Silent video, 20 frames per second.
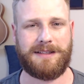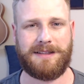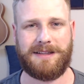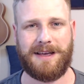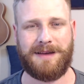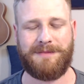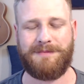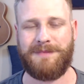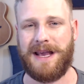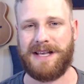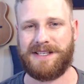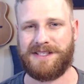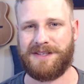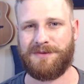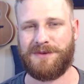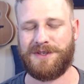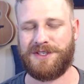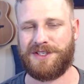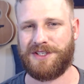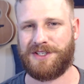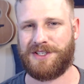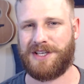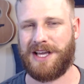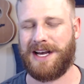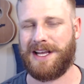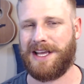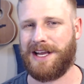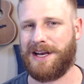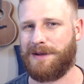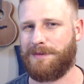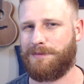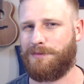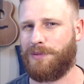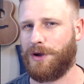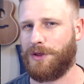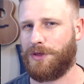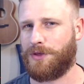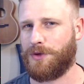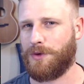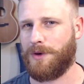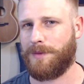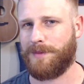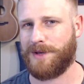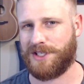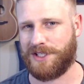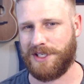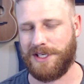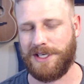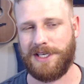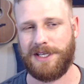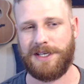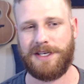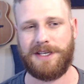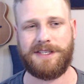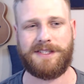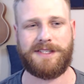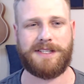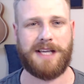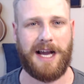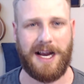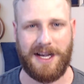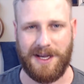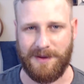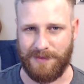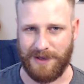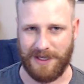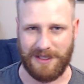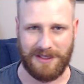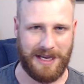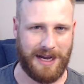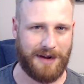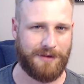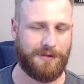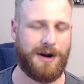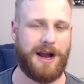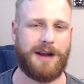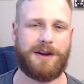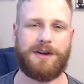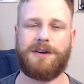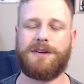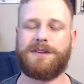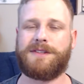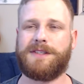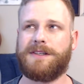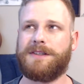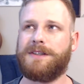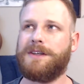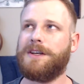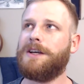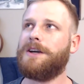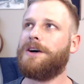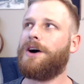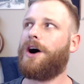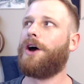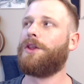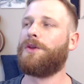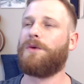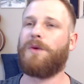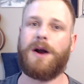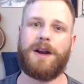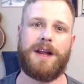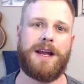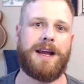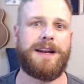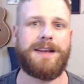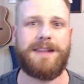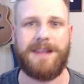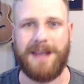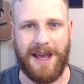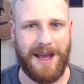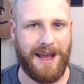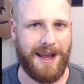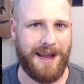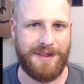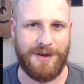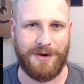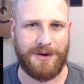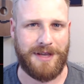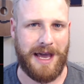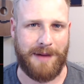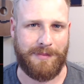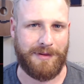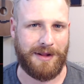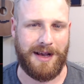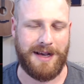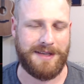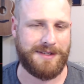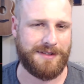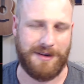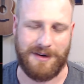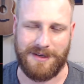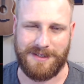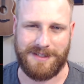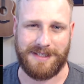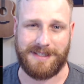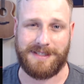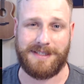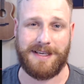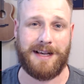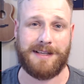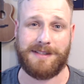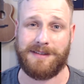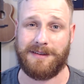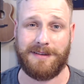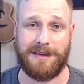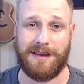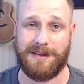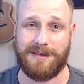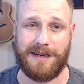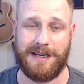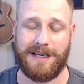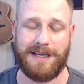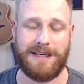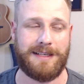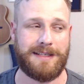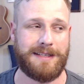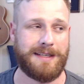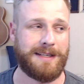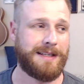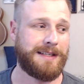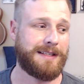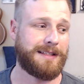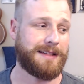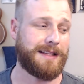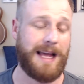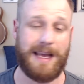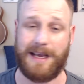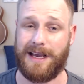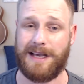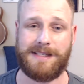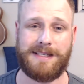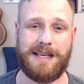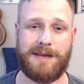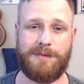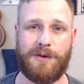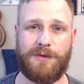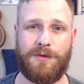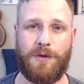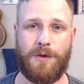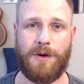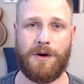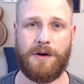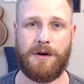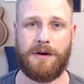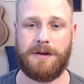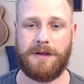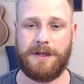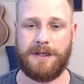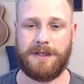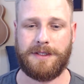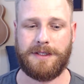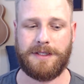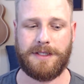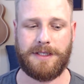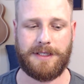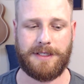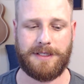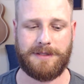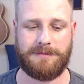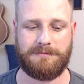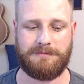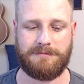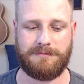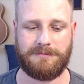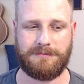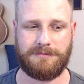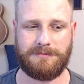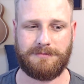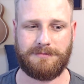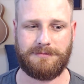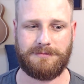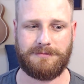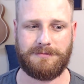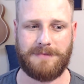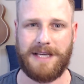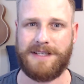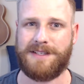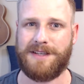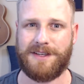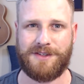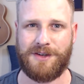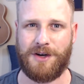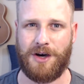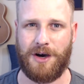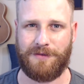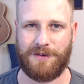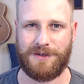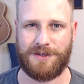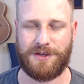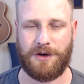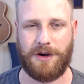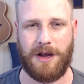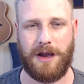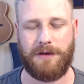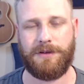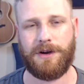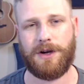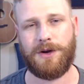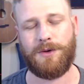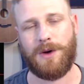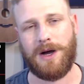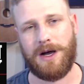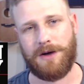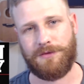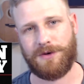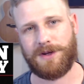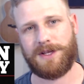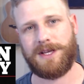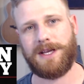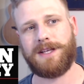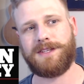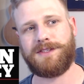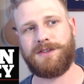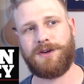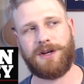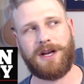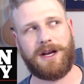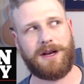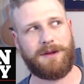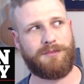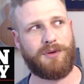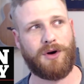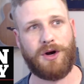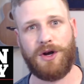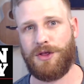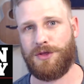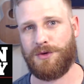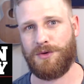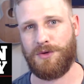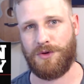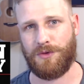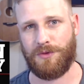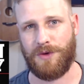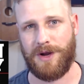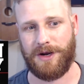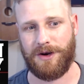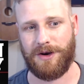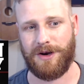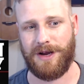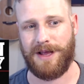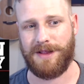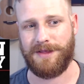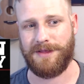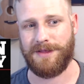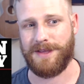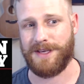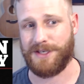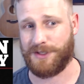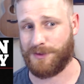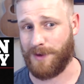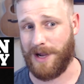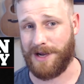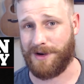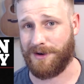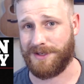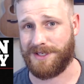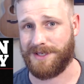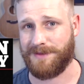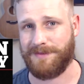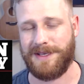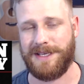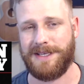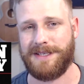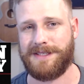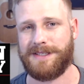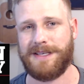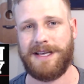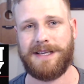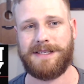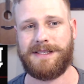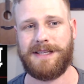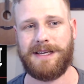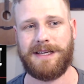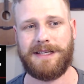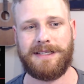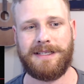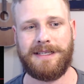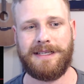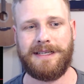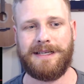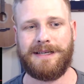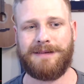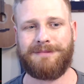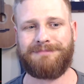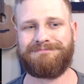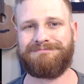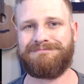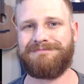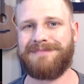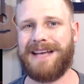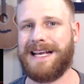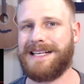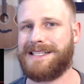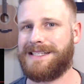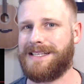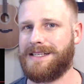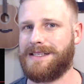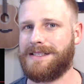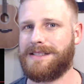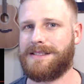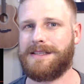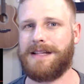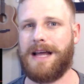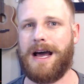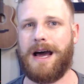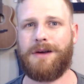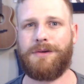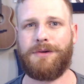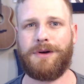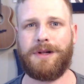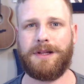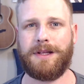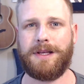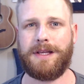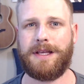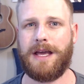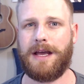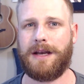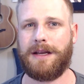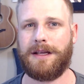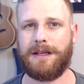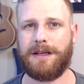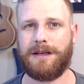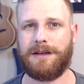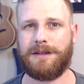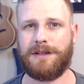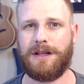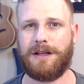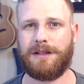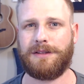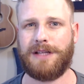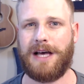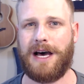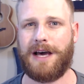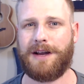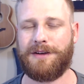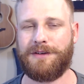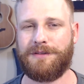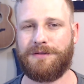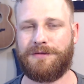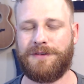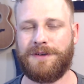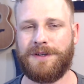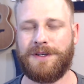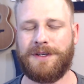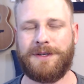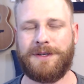that Mason was just kind of getting put through a machine. He's signed to Big Loud Records, and on the one hand, yay, they're capitalizing on his success. On the other hand, like I said before, it doesn't often turn out very well for kids that are getting put through the ringer, and this record to me says that Mason's not really getting a lot of